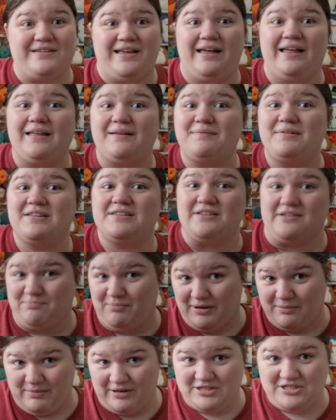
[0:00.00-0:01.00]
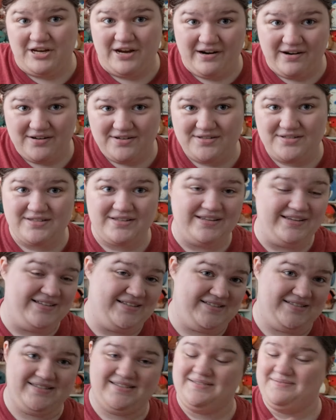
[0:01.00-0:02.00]
telling me to bring my chairs,
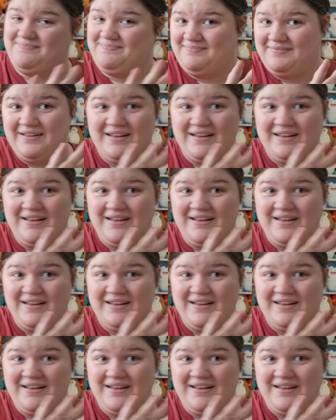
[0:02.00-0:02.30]
because